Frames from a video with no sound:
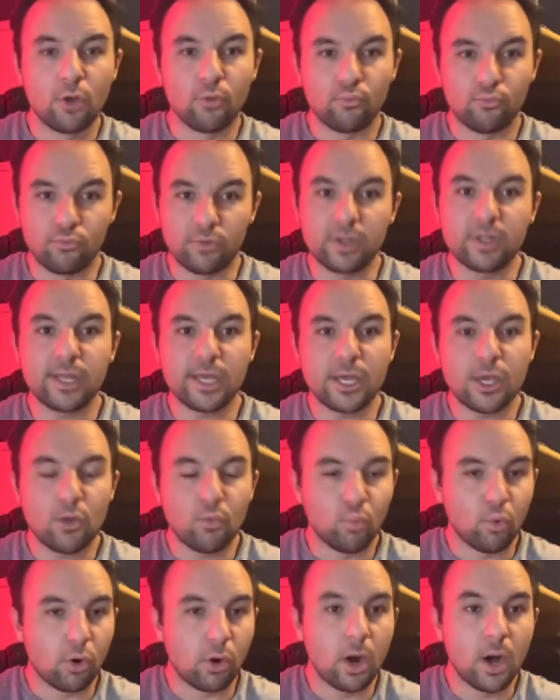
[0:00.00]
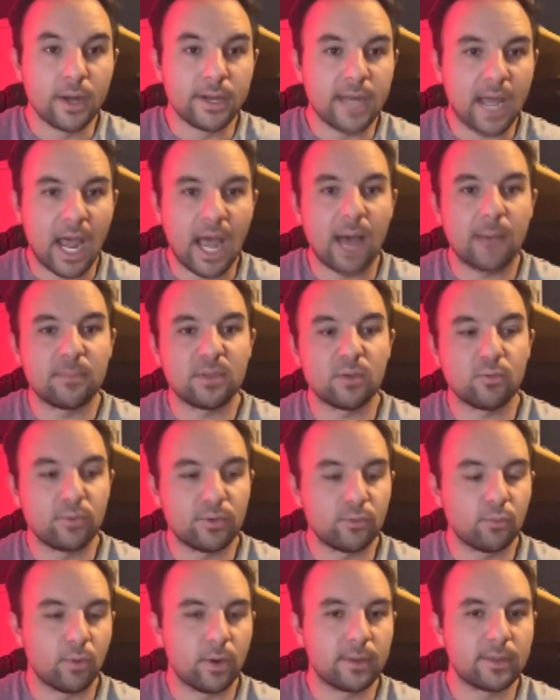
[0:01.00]
really were unhappy
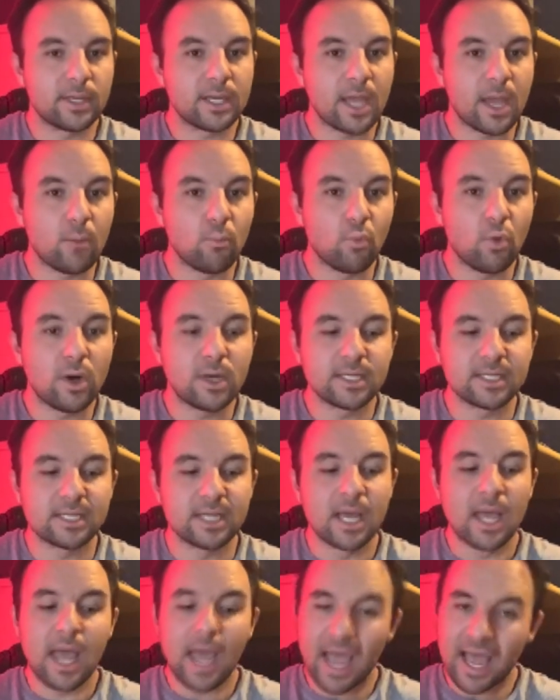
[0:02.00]
with where the game was,